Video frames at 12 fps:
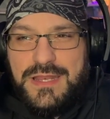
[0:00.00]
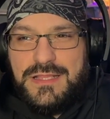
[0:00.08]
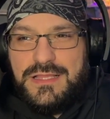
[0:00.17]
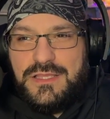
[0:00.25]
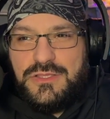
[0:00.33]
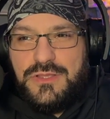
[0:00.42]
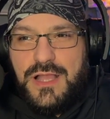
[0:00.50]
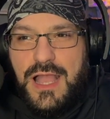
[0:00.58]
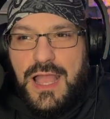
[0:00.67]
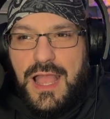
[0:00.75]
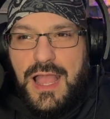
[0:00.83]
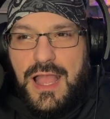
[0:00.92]
And like,
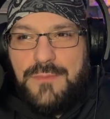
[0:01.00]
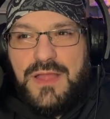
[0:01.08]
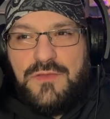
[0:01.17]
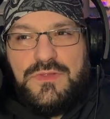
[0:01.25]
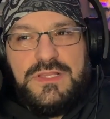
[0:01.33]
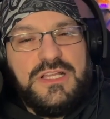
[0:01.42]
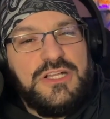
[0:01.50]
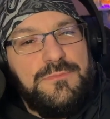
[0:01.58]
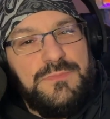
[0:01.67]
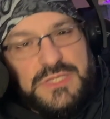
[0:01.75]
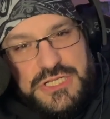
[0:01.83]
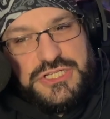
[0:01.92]
I'm not really a
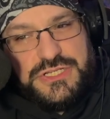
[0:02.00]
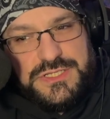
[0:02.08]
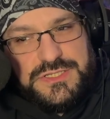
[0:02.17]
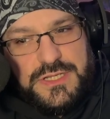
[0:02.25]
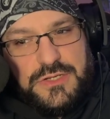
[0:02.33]
completionist.